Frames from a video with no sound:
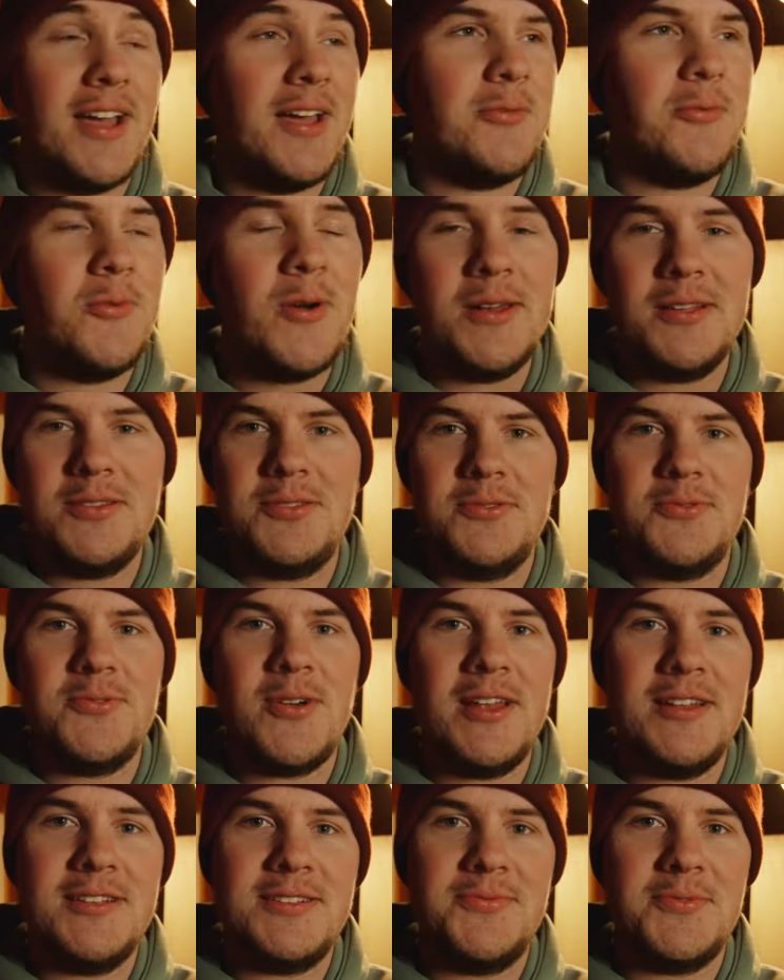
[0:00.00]
I wanted to
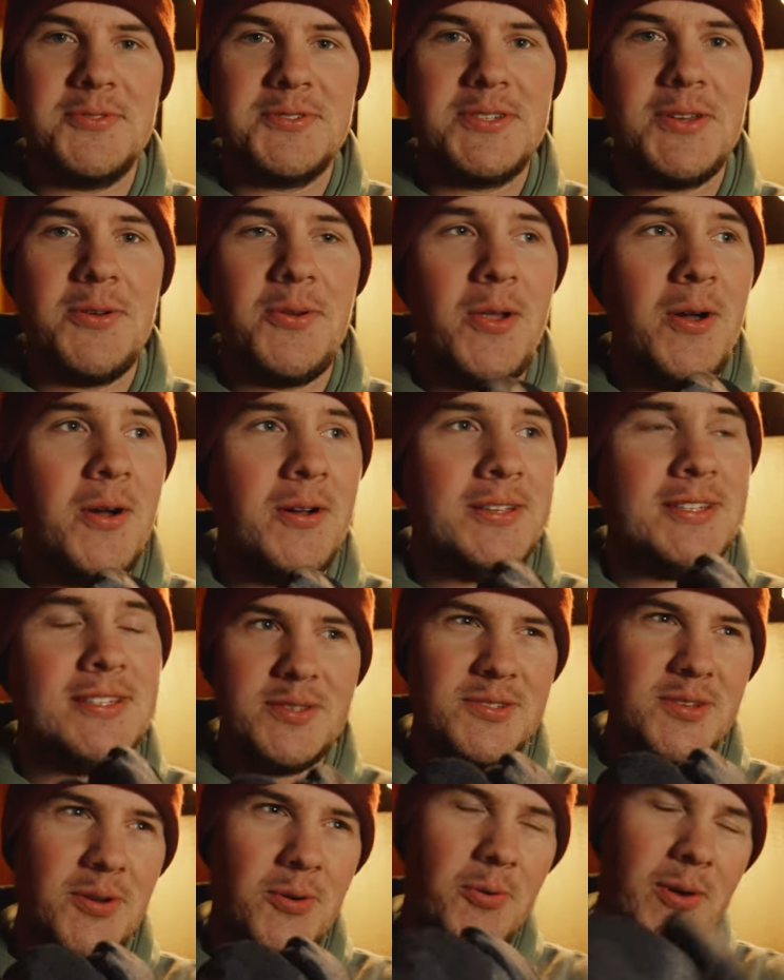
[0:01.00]
try this for so long.
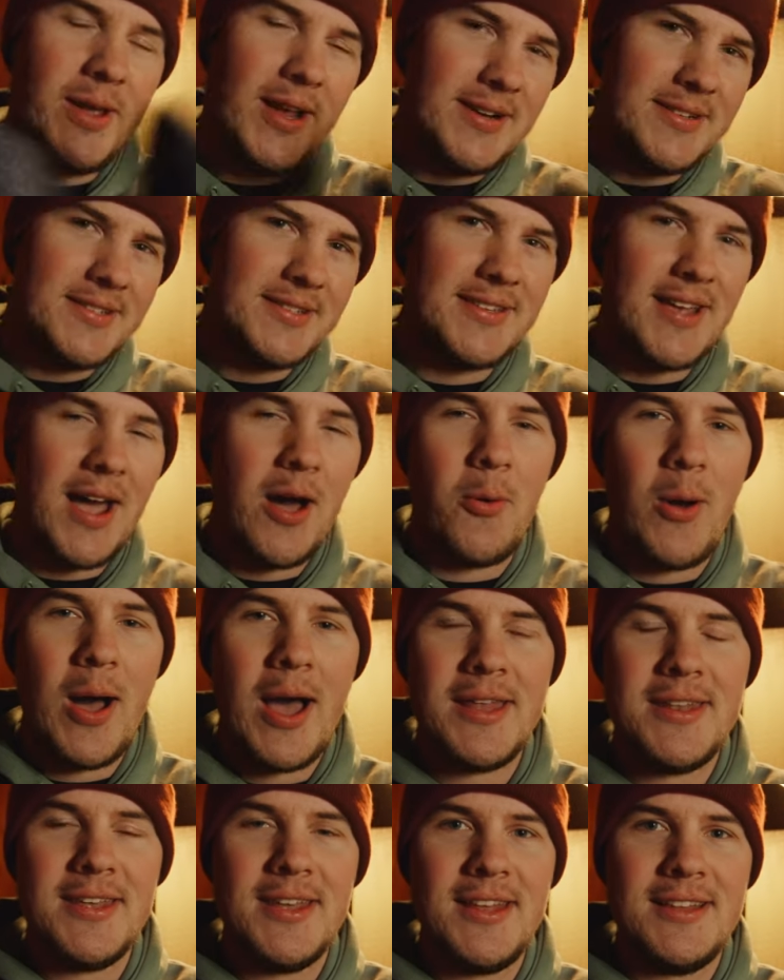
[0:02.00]
So here's how
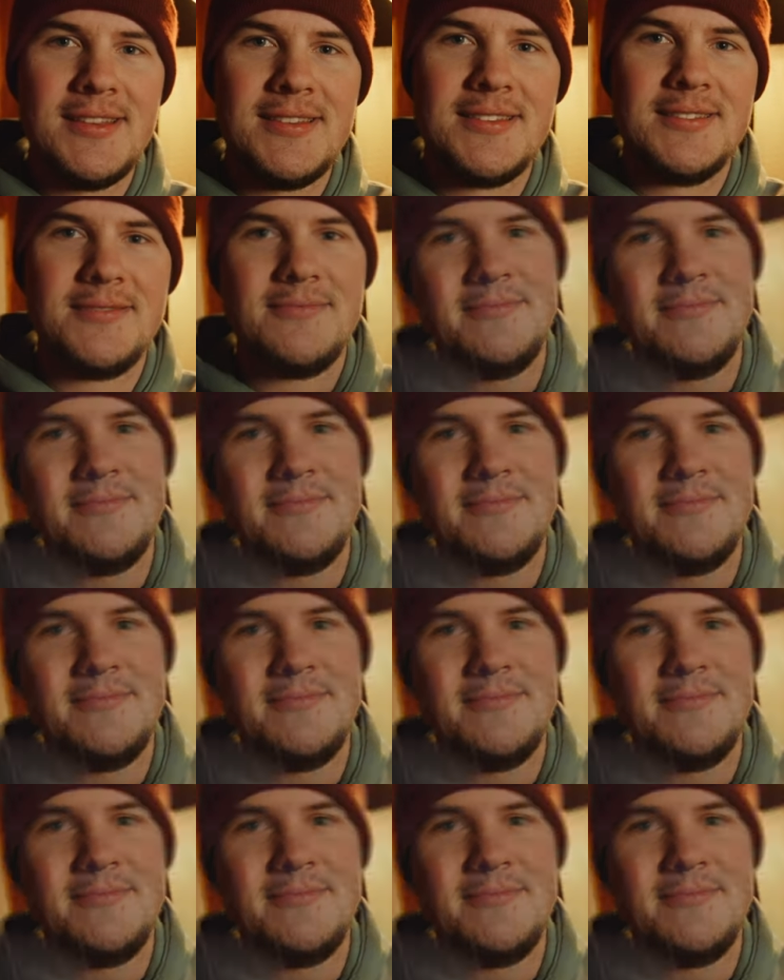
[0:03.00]
I did it.